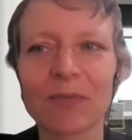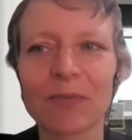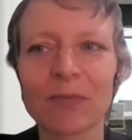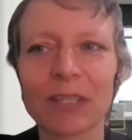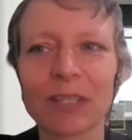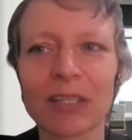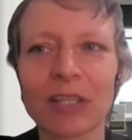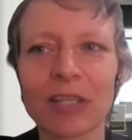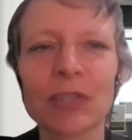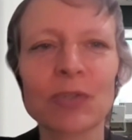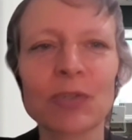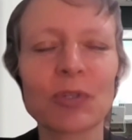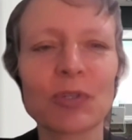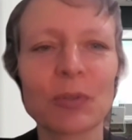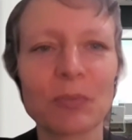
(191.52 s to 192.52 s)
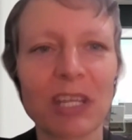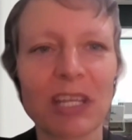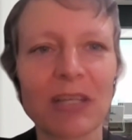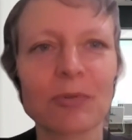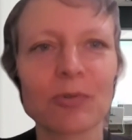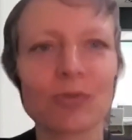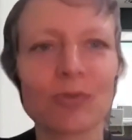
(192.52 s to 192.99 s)
It is good to be
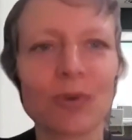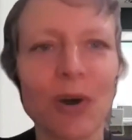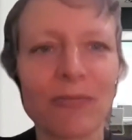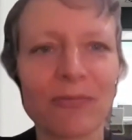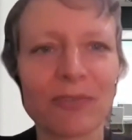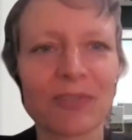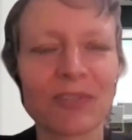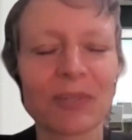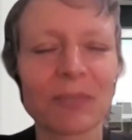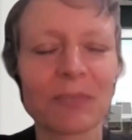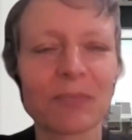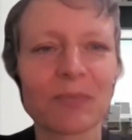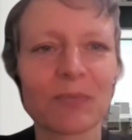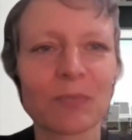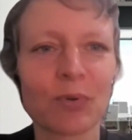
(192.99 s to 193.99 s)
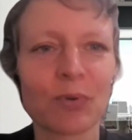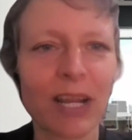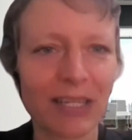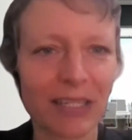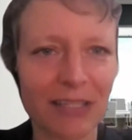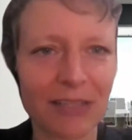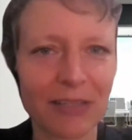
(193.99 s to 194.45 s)
able to offer some
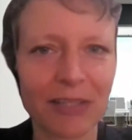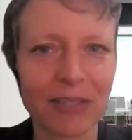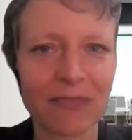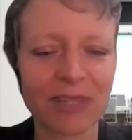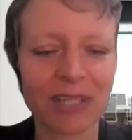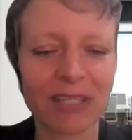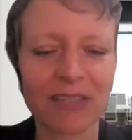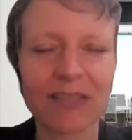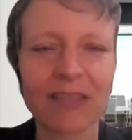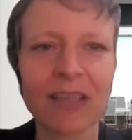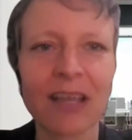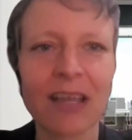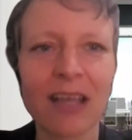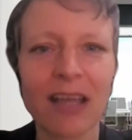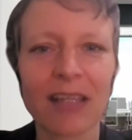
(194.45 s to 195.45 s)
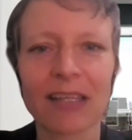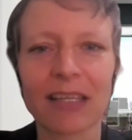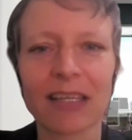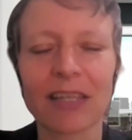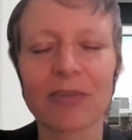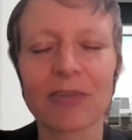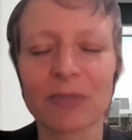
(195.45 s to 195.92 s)
practical advice. And I
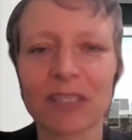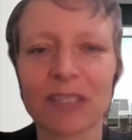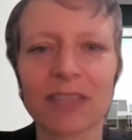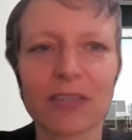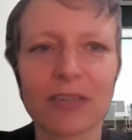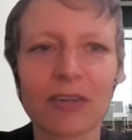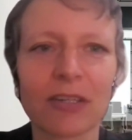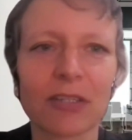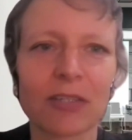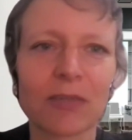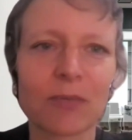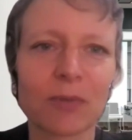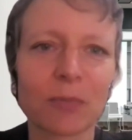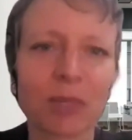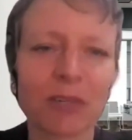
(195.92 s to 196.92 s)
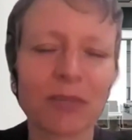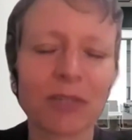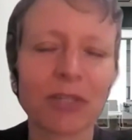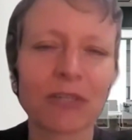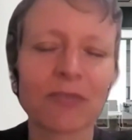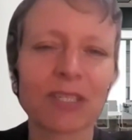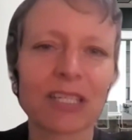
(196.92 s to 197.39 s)
can only second what
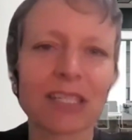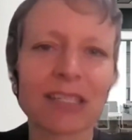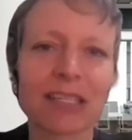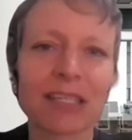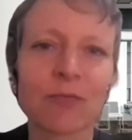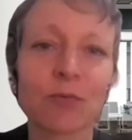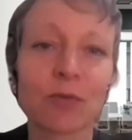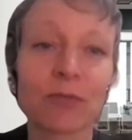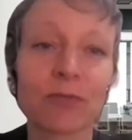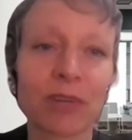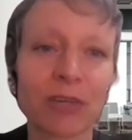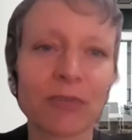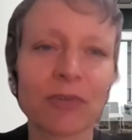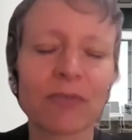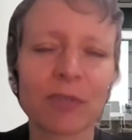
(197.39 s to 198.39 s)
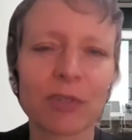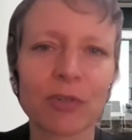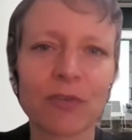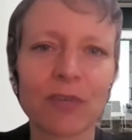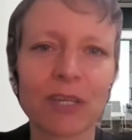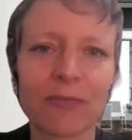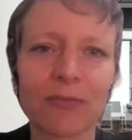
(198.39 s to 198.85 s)
Marion already said. We're very, very
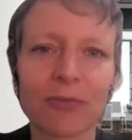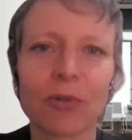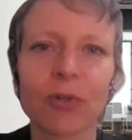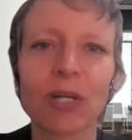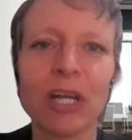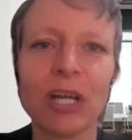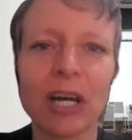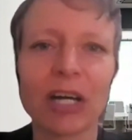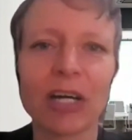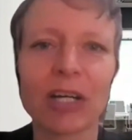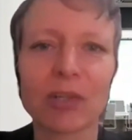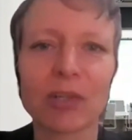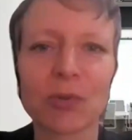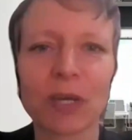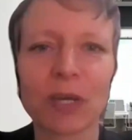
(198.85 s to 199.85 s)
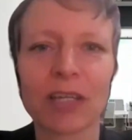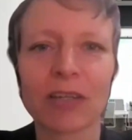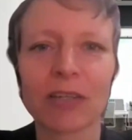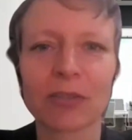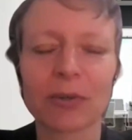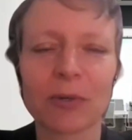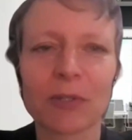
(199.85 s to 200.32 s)
grateful to
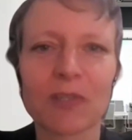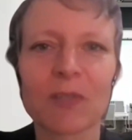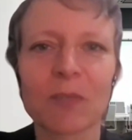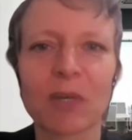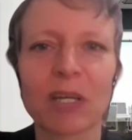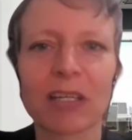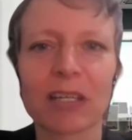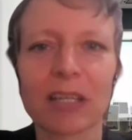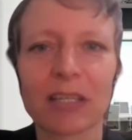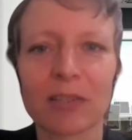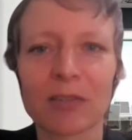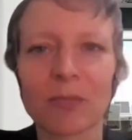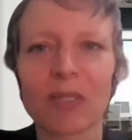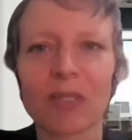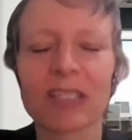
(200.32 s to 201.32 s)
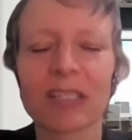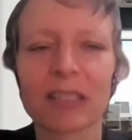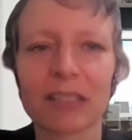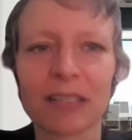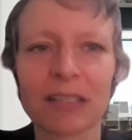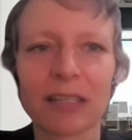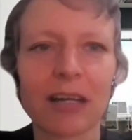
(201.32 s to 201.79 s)
Eckhard Kreuzberg and to
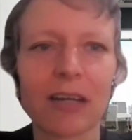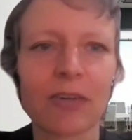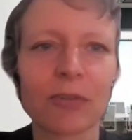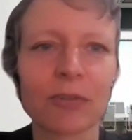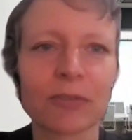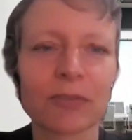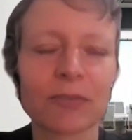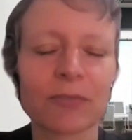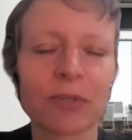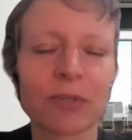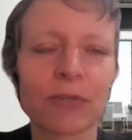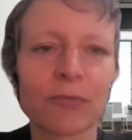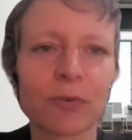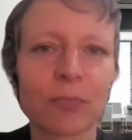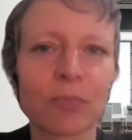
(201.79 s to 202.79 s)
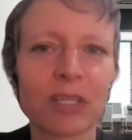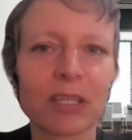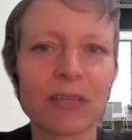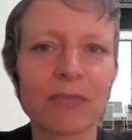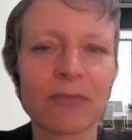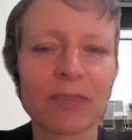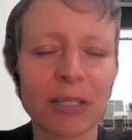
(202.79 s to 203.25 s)
Matthias Klarholz for
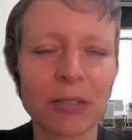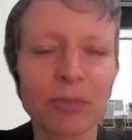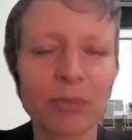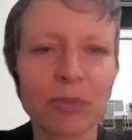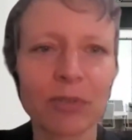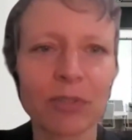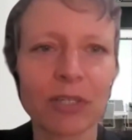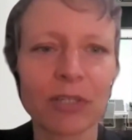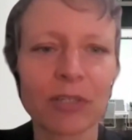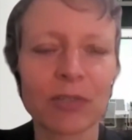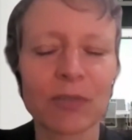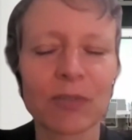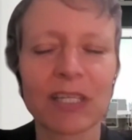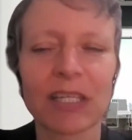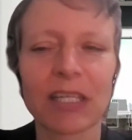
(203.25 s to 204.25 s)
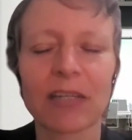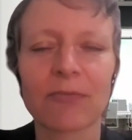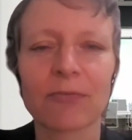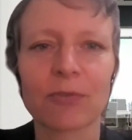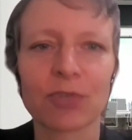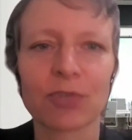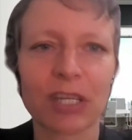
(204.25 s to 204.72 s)
being available today and
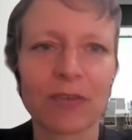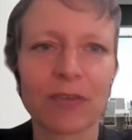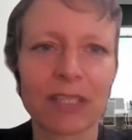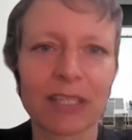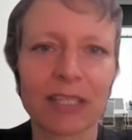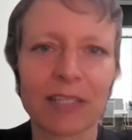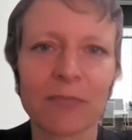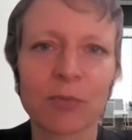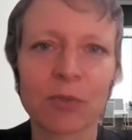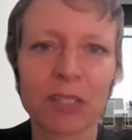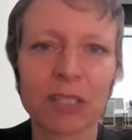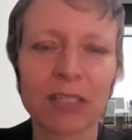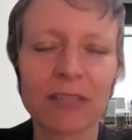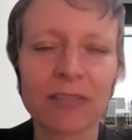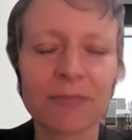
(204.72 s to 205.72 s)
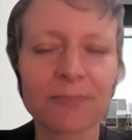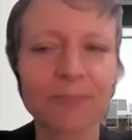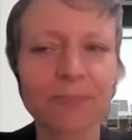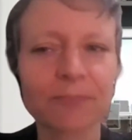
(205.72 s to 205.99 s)
for sharing their expertise.